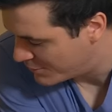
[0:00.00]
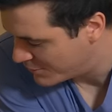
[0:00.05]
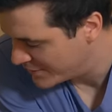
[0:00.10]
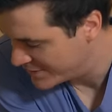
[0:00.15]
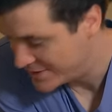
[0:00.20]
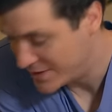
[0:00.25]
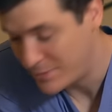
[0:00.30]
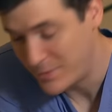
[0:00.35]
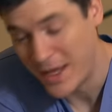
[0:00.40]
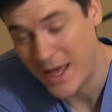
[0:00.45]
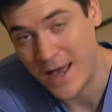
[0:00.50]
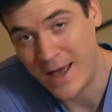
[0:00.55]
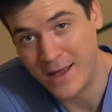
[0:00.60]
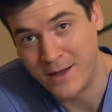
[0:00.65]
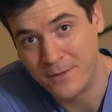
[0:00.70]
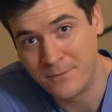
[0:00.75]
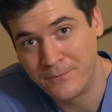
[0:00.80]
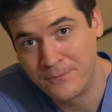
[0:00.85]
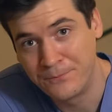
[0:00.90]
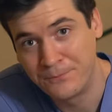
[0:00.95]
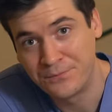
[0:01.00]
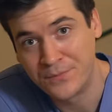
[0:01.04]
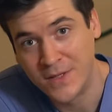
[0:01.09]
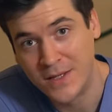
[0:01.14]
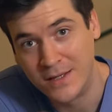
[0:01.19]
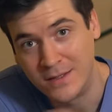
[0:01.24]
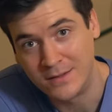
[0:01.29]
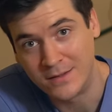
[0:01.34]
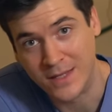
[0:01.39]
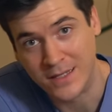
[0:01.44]
or is it bad?
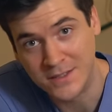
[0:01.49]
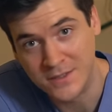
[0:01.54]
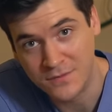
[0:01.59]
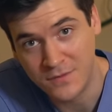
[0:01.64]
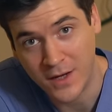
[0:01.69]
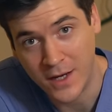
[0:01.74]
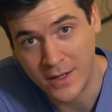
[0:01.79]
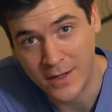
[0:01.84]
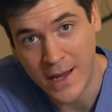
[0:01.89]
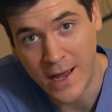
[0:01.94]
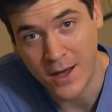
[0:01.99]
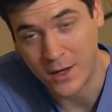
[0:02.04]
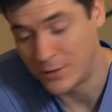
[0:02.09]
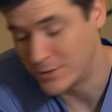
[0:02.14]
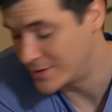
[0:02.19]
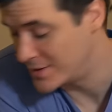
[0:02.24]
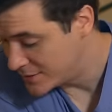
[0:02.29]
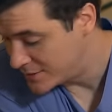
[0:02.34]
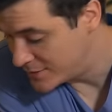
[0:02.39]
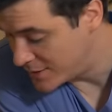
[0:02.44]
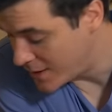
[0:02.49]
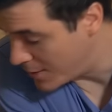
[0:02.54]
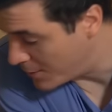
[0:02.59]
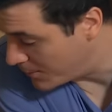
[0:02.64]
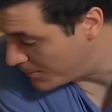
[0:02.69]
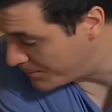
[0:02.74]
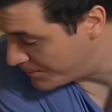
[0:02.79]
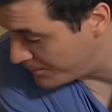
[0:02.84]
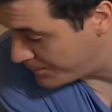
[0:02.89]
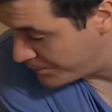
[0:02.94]
Let's find out.
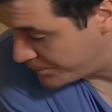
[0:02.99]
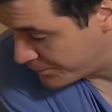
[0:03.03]
So,